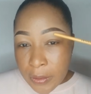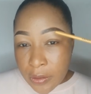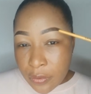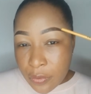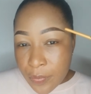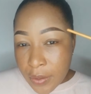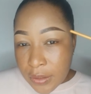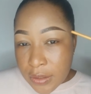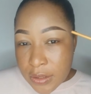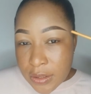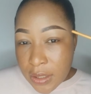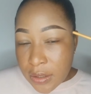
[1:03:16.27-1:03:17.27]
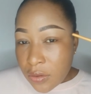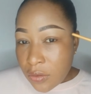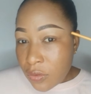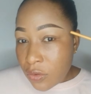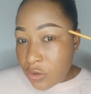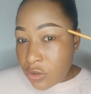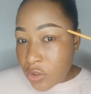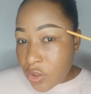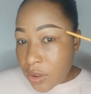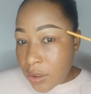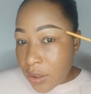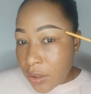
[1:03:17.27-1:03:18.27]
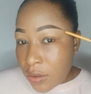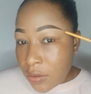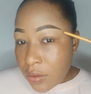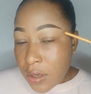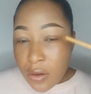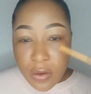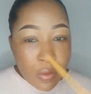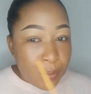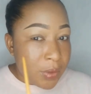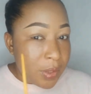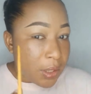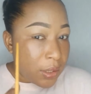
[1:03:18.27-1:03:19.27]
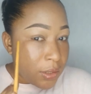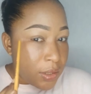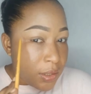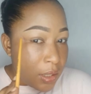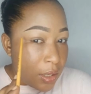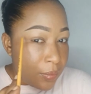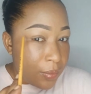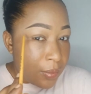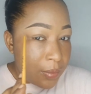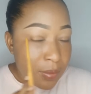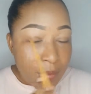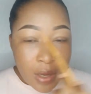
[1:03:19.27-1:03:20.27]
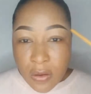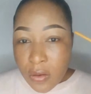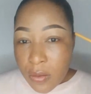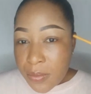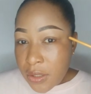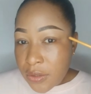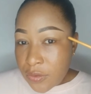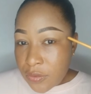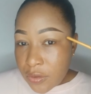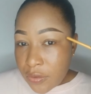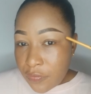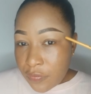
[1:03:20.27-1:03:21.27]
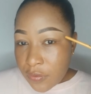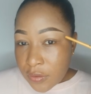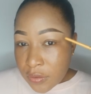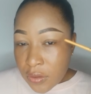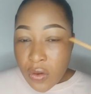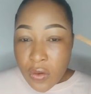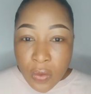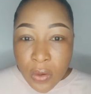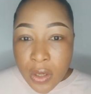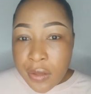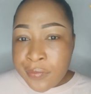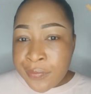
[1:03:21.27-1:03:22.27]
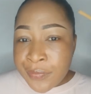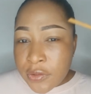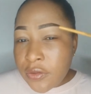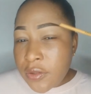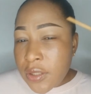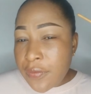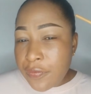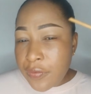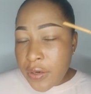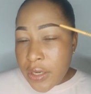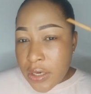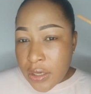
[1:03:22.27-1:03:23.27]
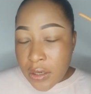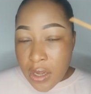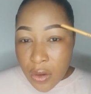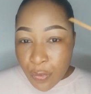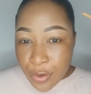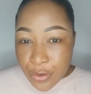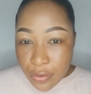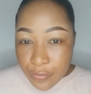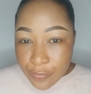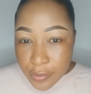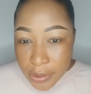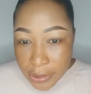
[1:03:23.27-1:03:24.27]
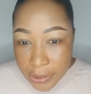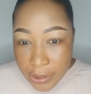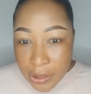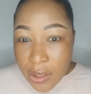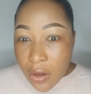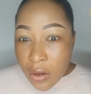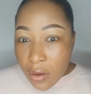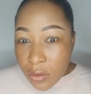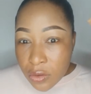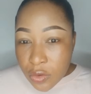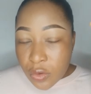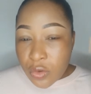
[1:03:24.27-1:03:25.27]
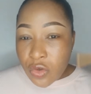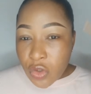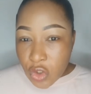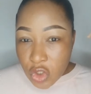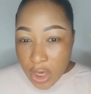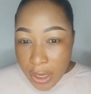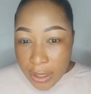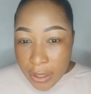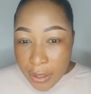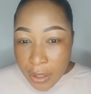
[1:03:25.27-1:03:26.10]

You make this side, or you check. I hope they are the same. I hope there's no difference. Okay, you start filling in. When you're filling in, also you check.